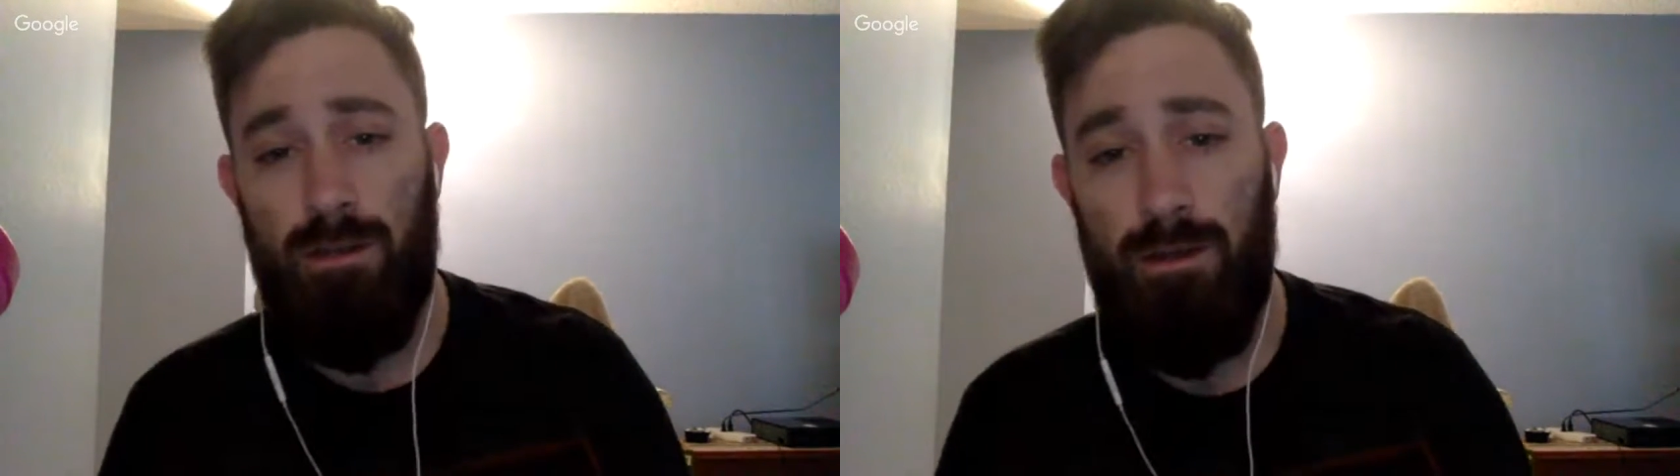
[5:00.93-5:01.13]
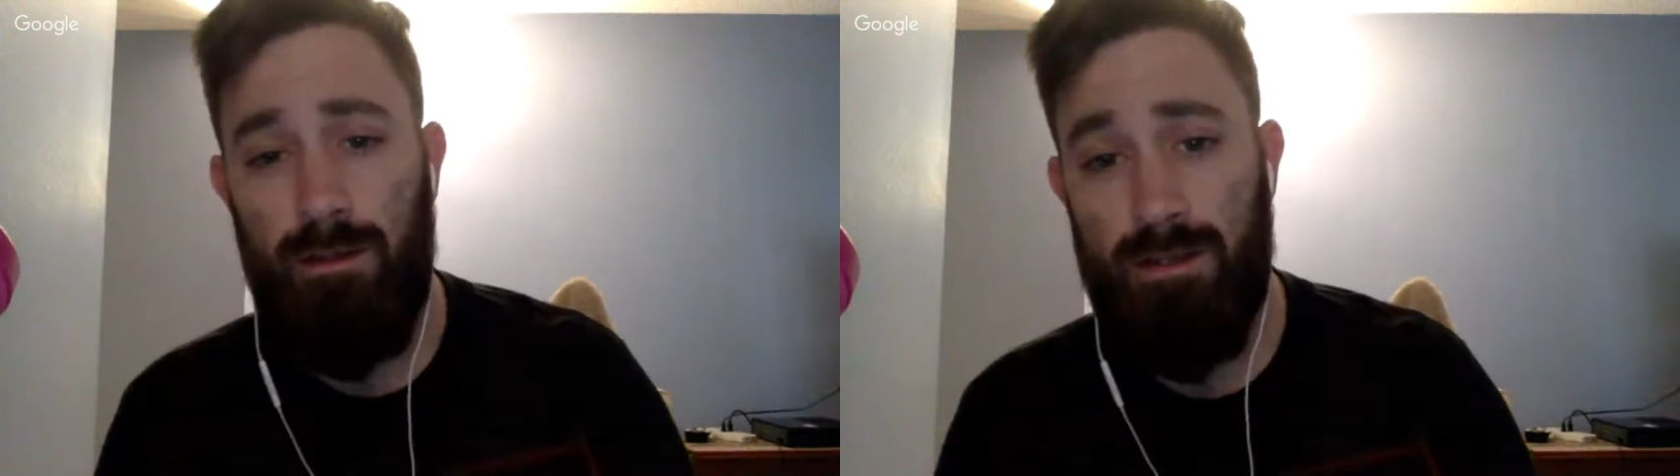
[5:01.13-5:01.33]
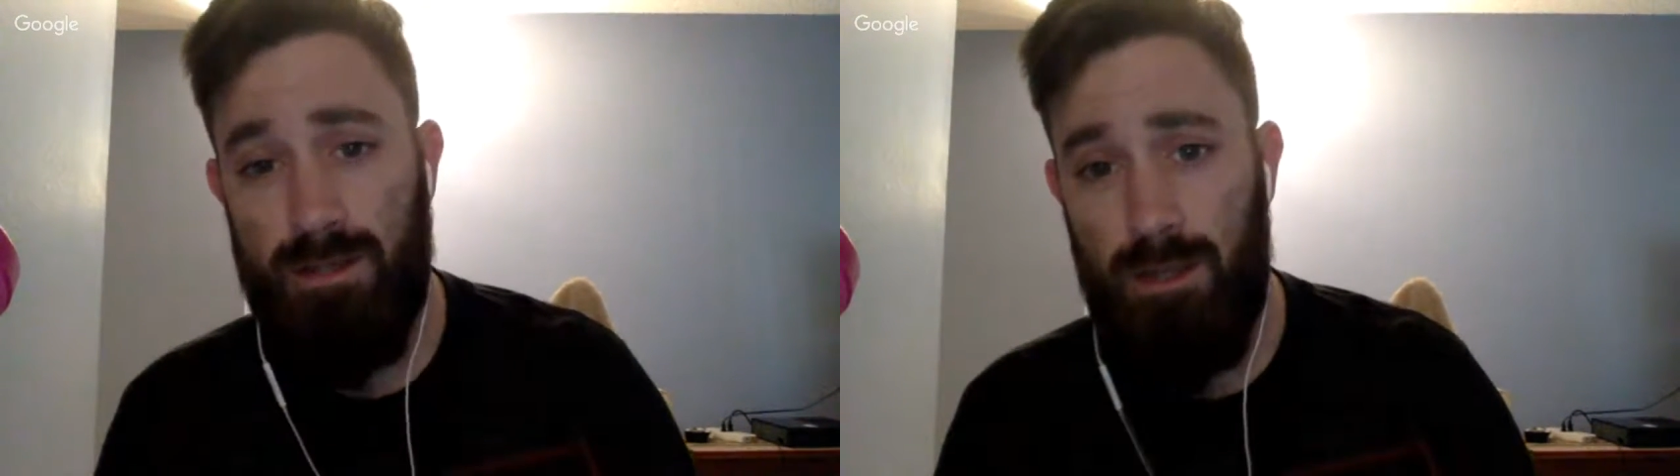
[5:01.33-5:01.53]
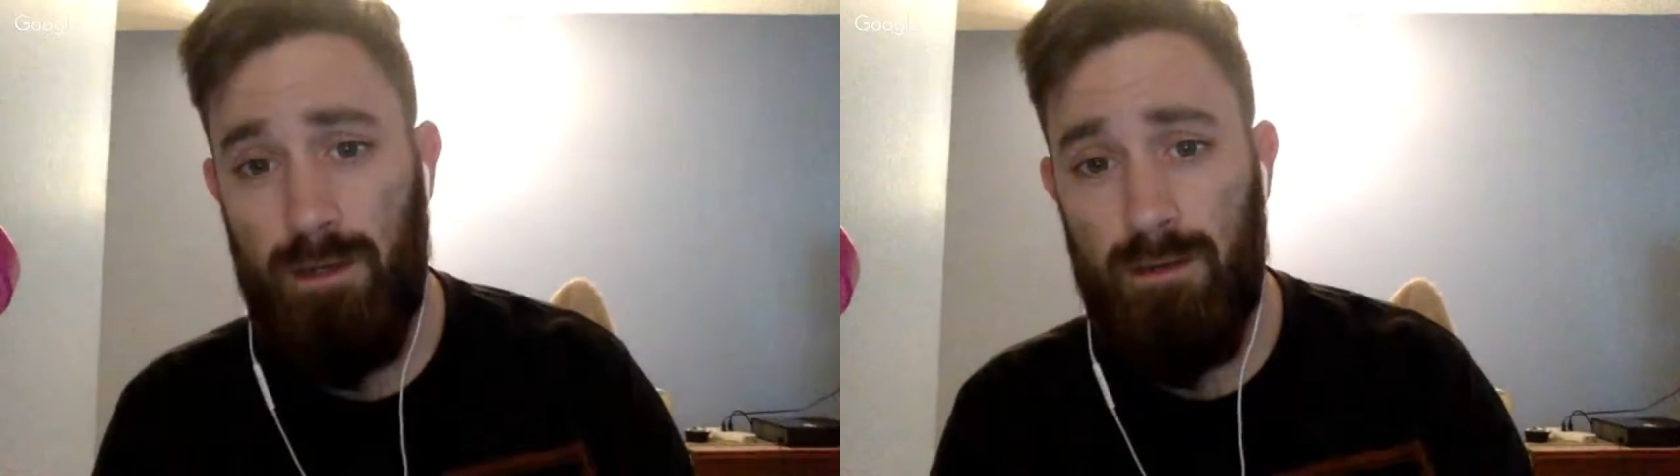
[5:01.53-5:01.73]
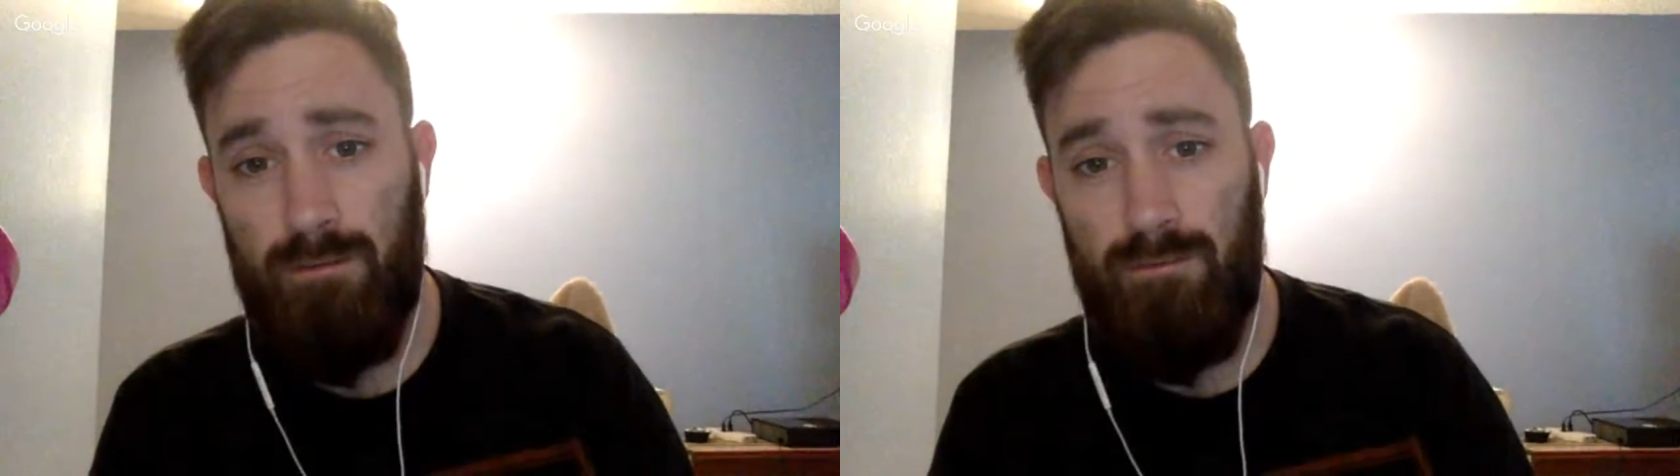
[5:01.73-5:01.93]
the son
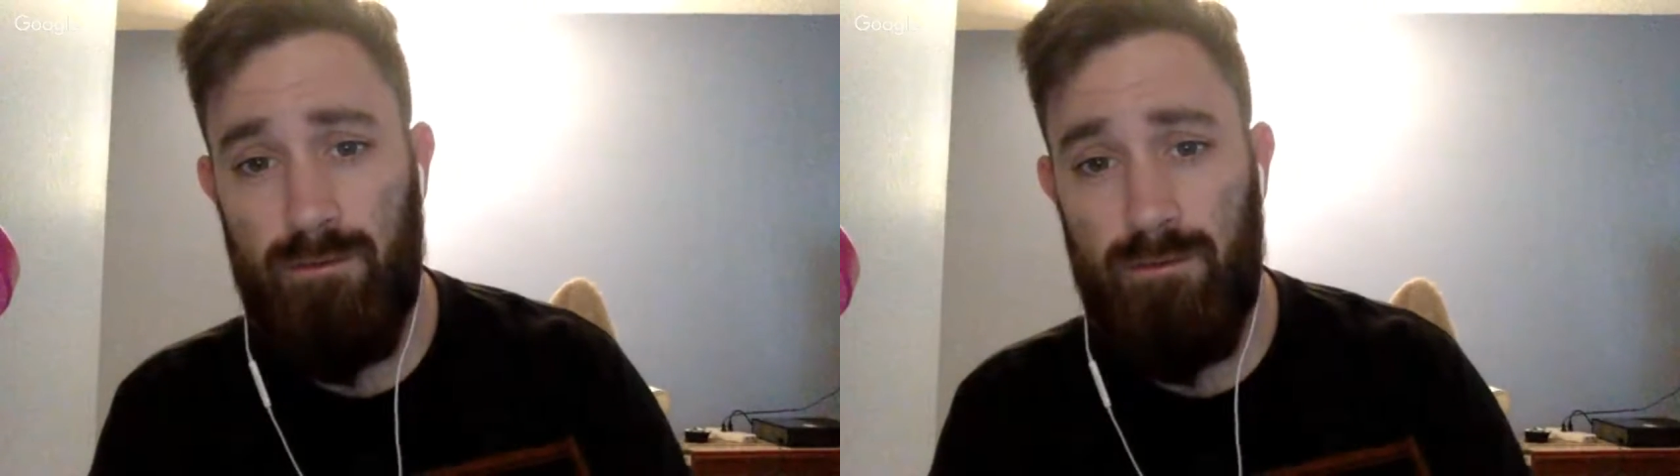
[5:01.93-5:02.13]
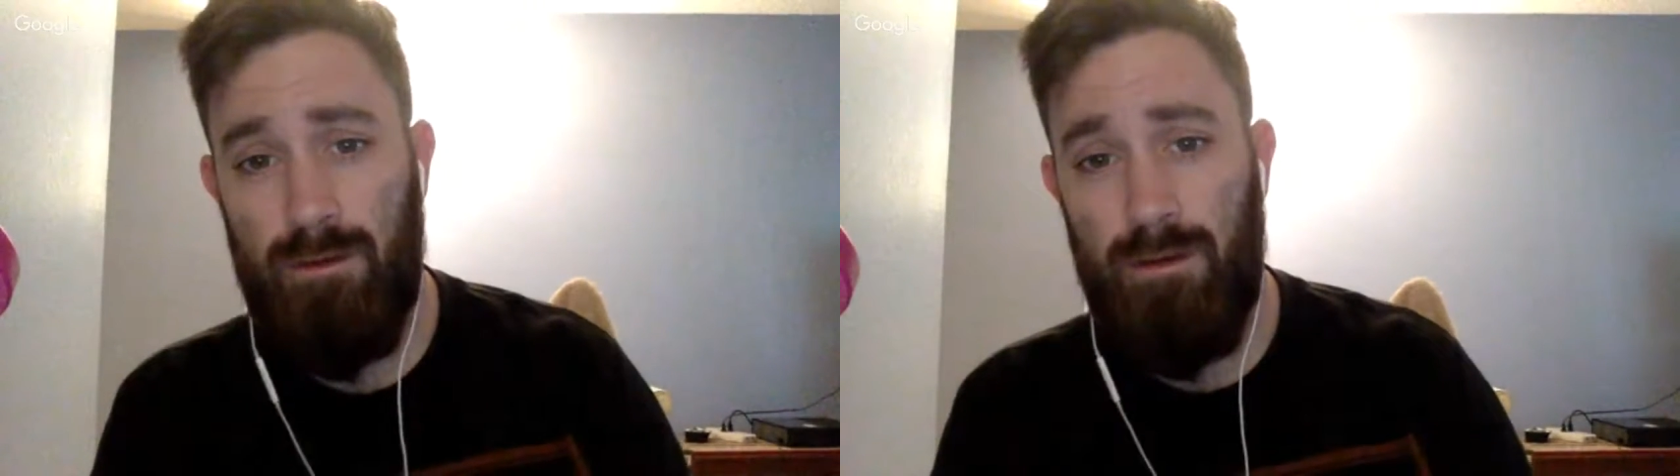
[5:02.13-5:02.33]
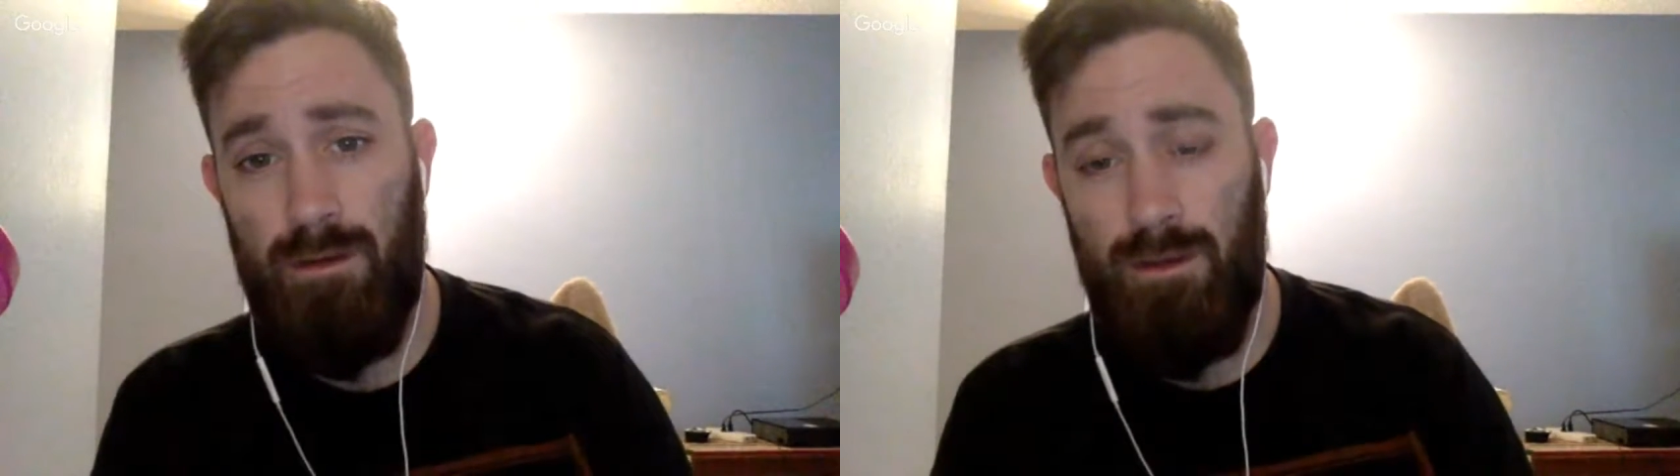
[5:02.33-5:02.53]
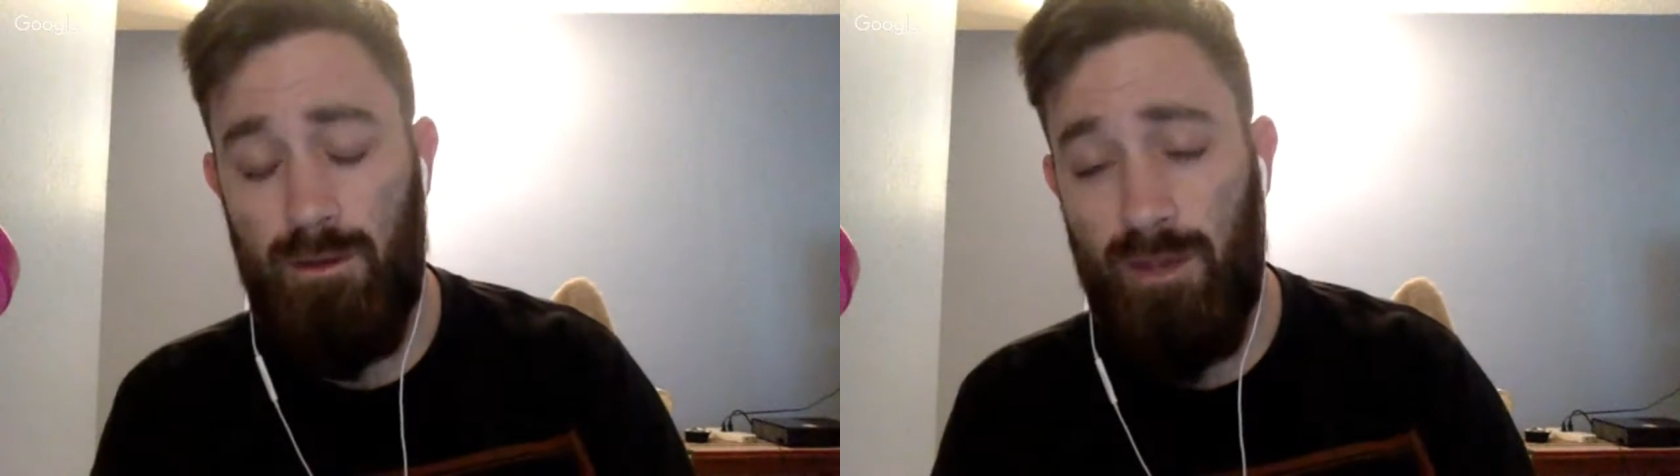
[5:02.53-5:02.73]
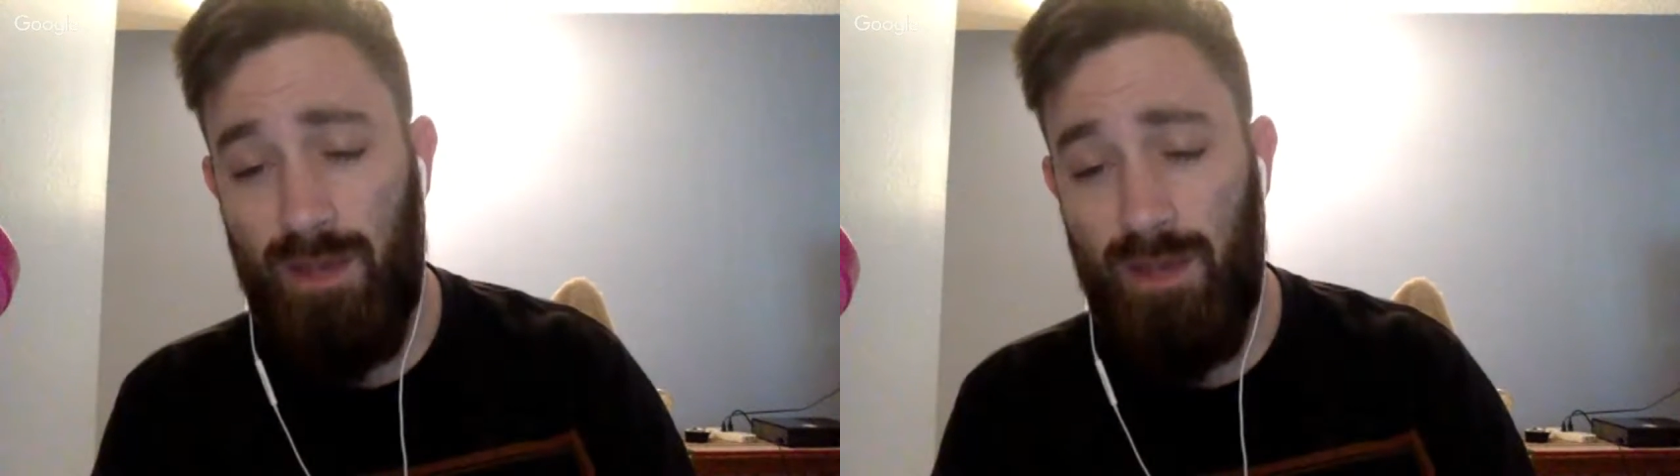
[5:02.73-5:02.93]
of
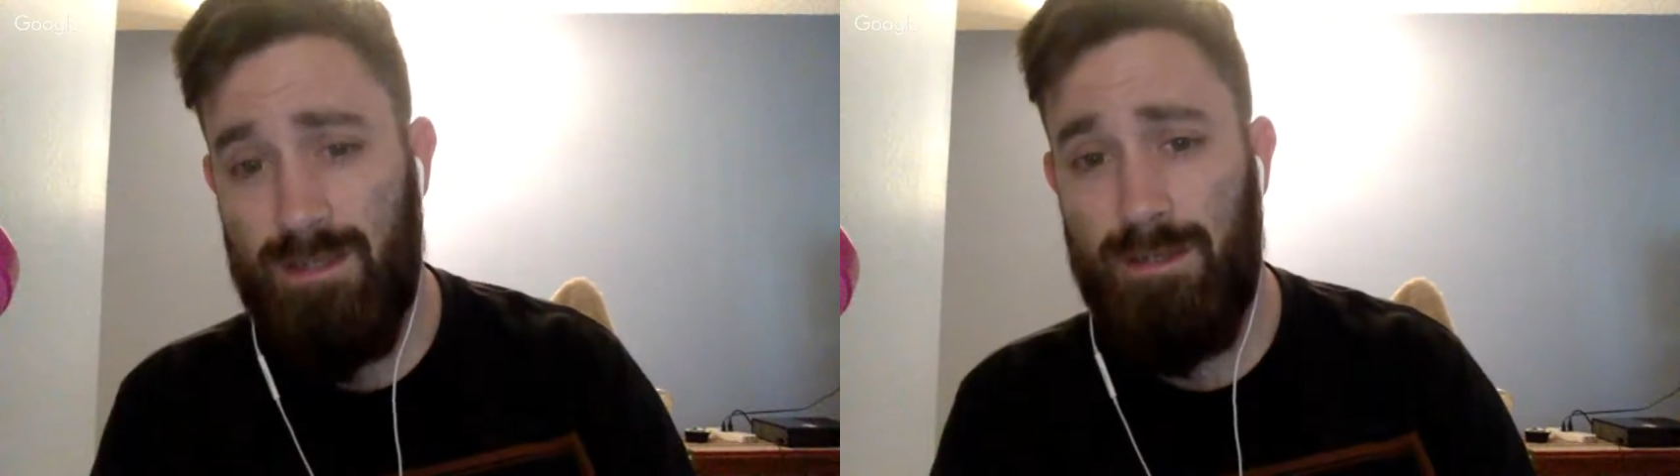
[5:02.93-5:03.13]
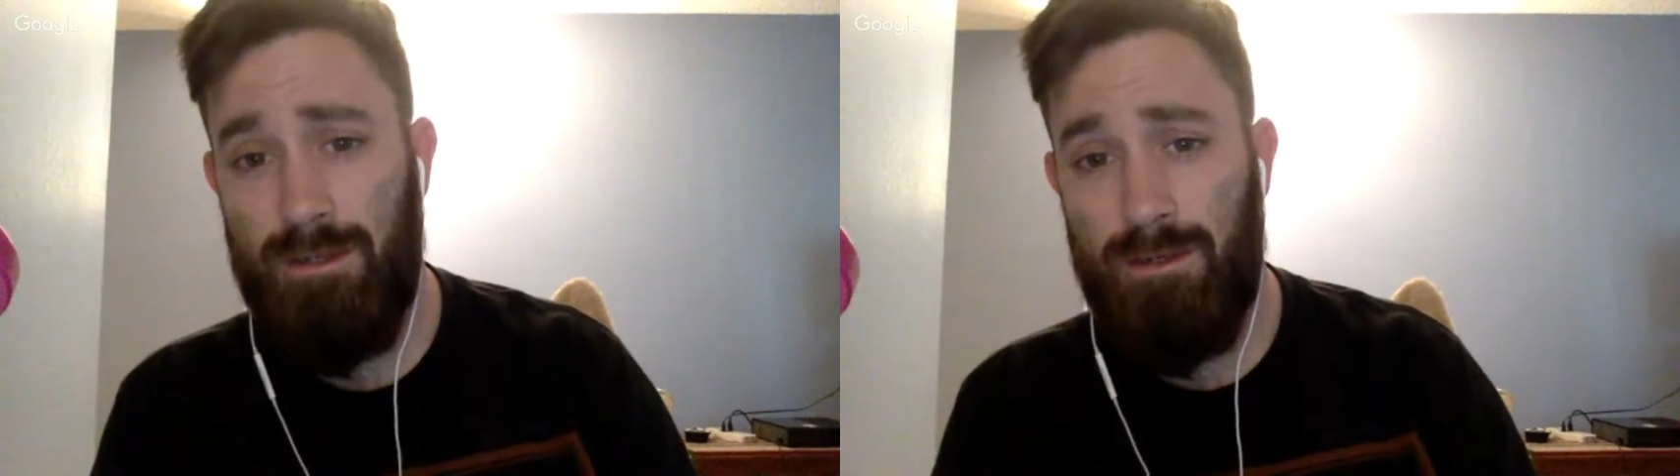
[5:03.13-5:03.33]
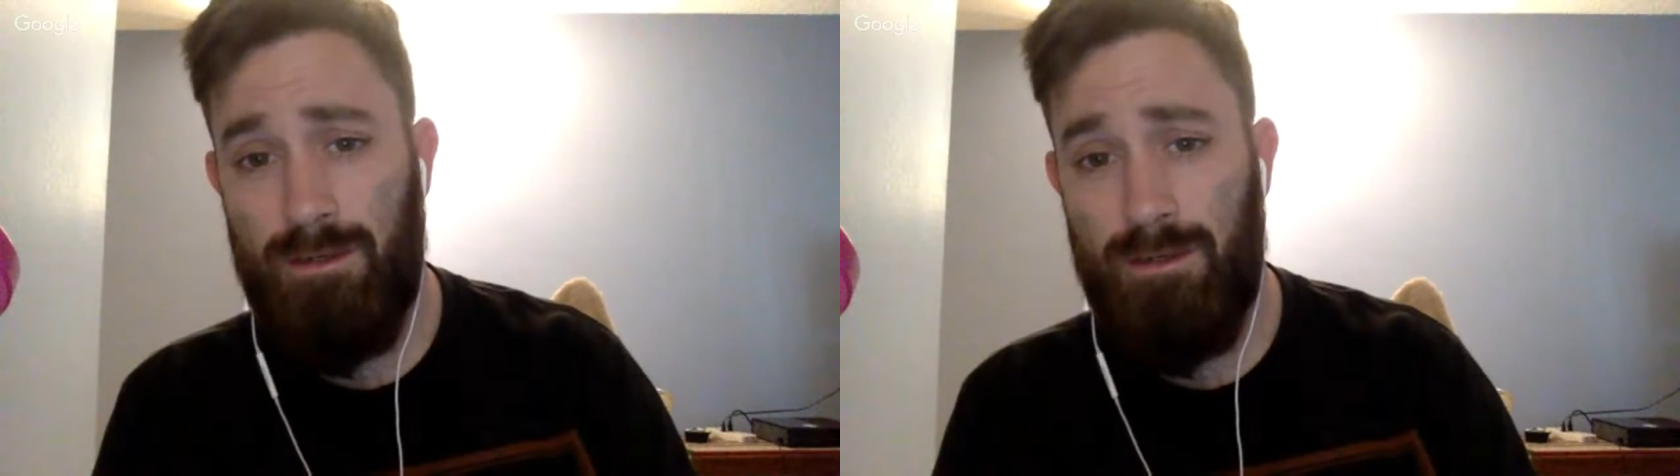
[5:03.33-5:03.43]
You guessed it,